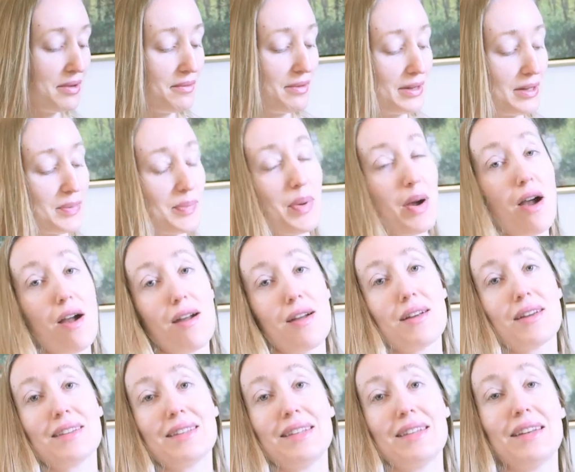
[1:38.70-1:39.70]
We went to
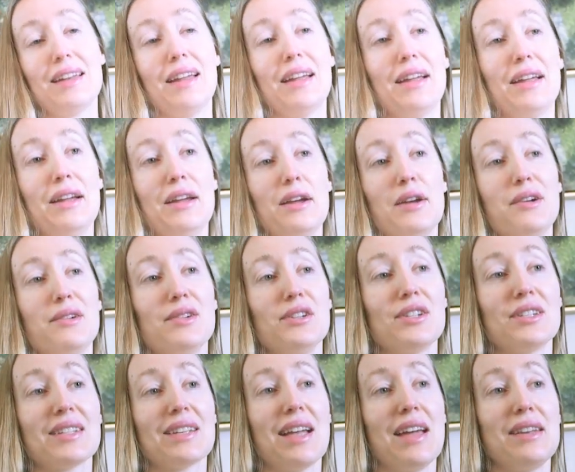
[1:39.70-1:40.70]
parks, and we
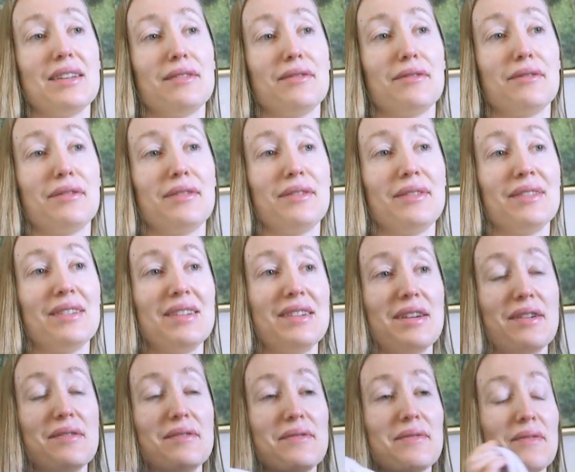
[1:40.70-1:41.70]
just kind of, you
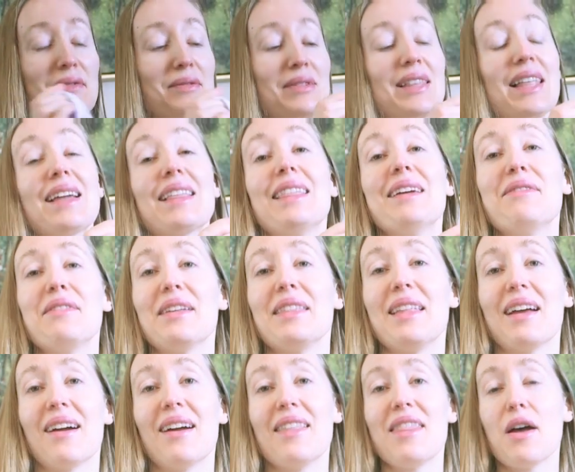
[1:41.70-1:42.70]
know, it was like living
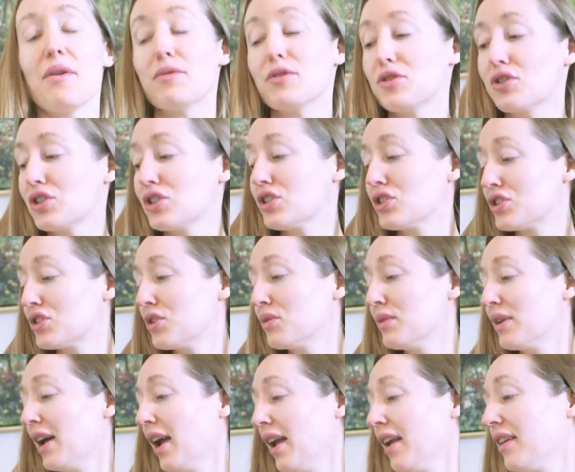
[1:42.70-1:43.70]
there, and that was just so
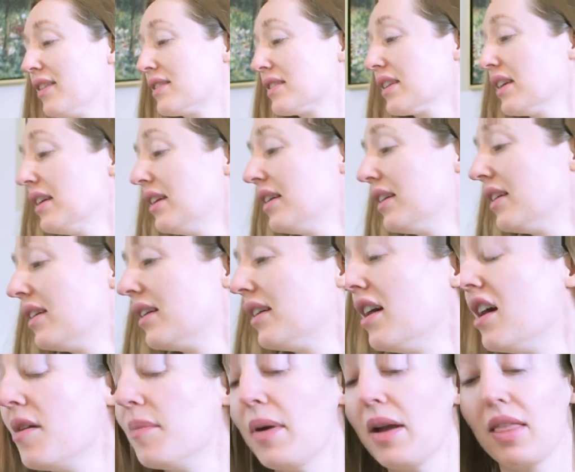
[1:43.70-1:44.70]
nice.
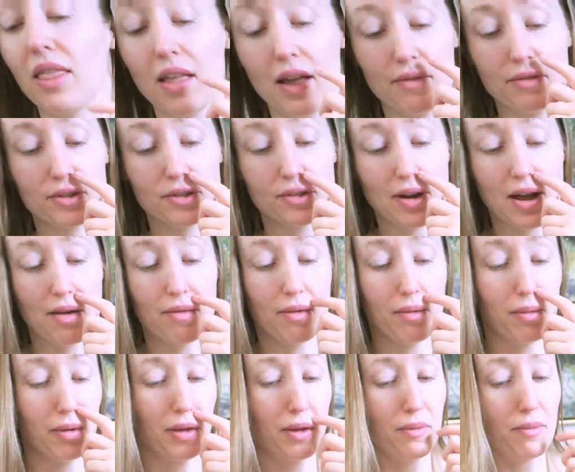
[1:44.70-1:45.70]
I love
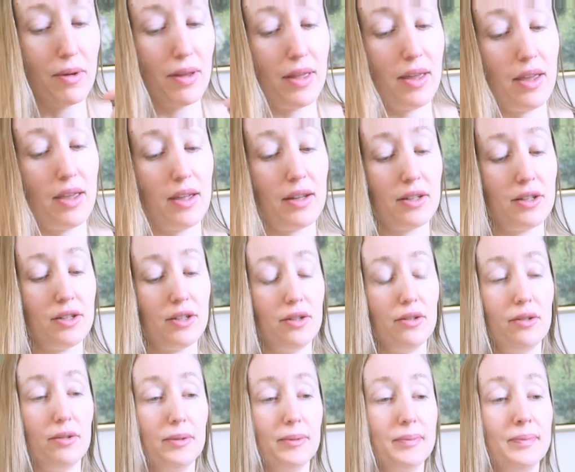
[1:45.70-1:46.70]
travel where you really get
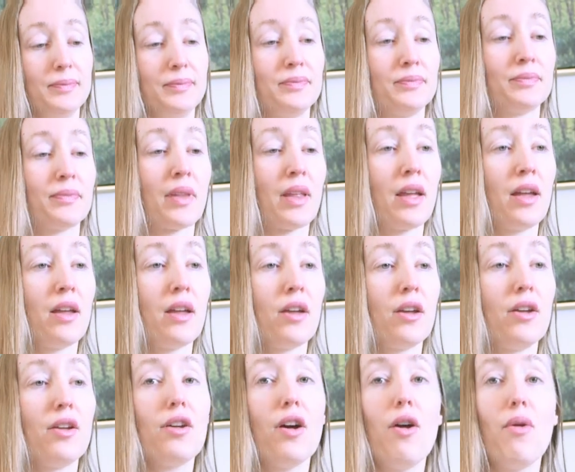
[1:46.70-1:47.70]
to
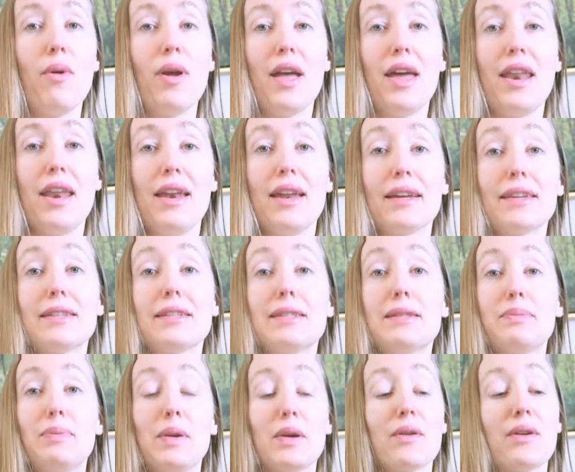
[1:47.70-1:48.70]
go in and
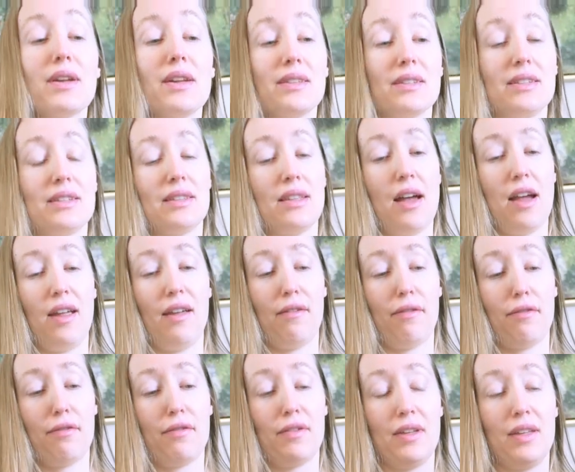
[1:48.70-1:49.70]
experience
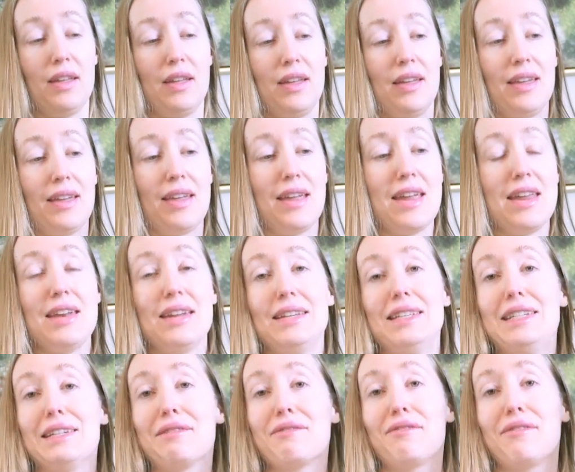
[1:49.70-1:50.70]
life in a
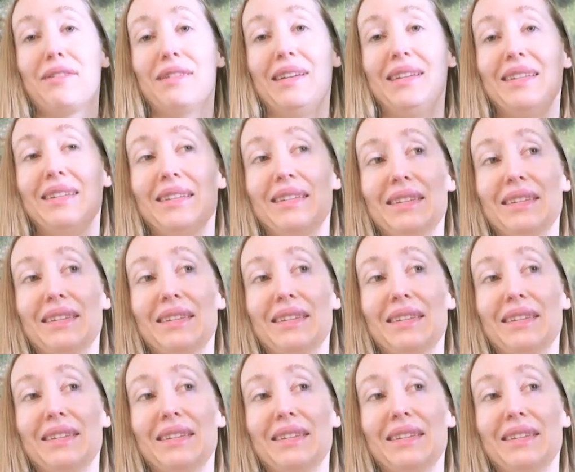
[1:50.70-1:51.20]
different